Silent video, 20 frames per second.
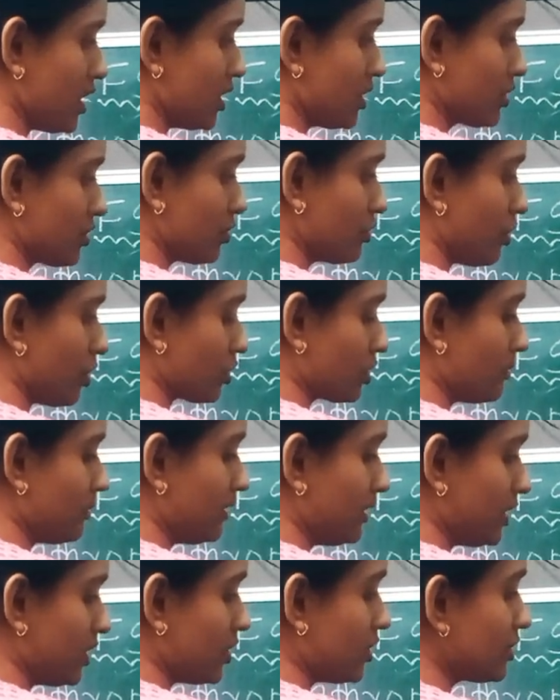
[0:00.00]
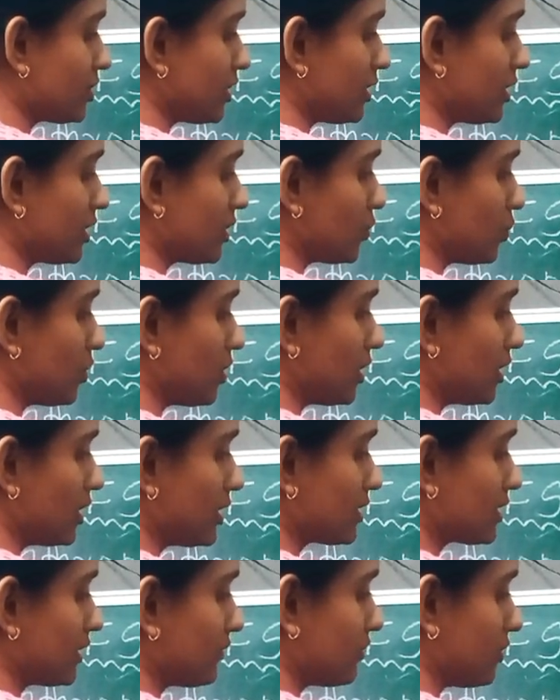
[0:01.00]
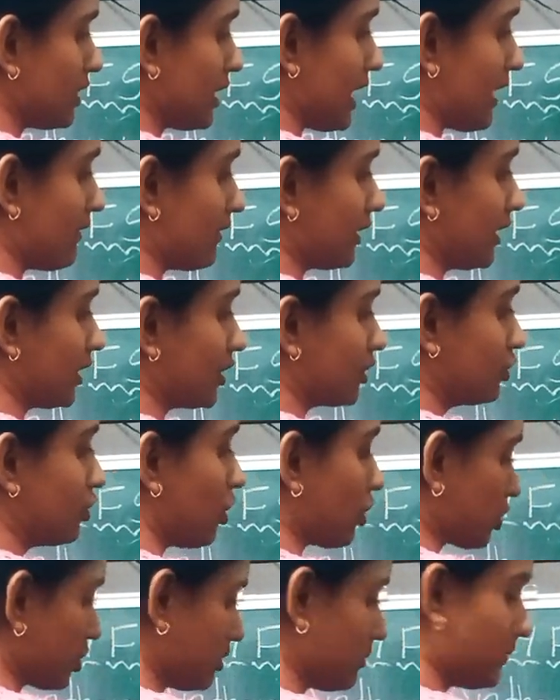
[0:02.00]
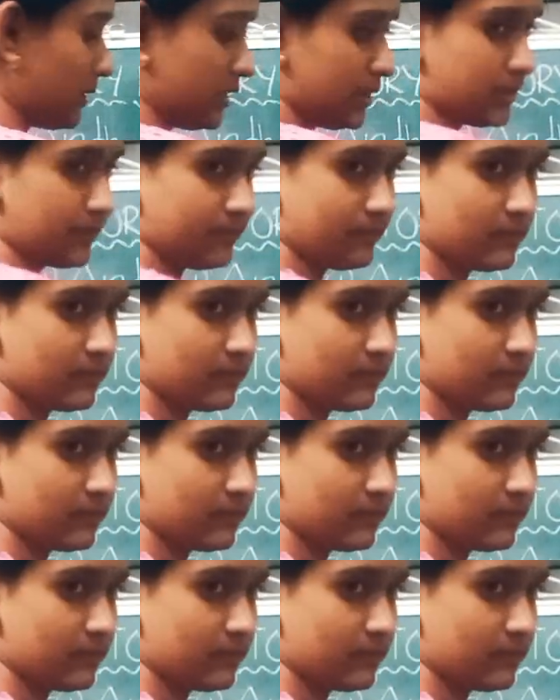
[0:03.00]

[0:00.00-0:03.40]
So documentation in the word is that we are having like document.